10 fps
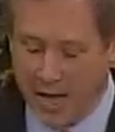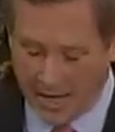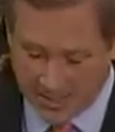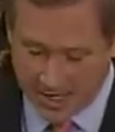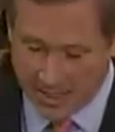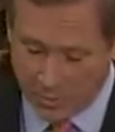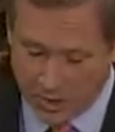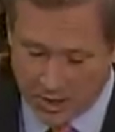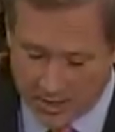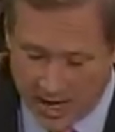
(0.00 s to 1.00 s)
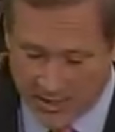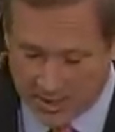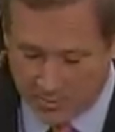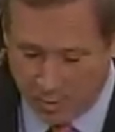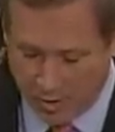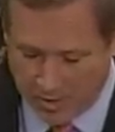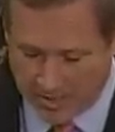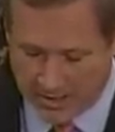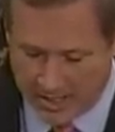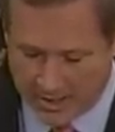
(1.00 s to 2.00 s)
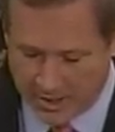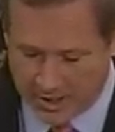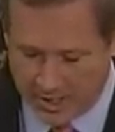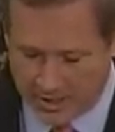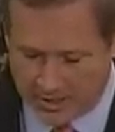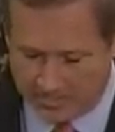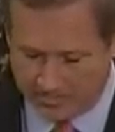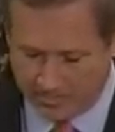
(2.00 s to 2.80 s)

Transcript: I said that we should not support this legislation.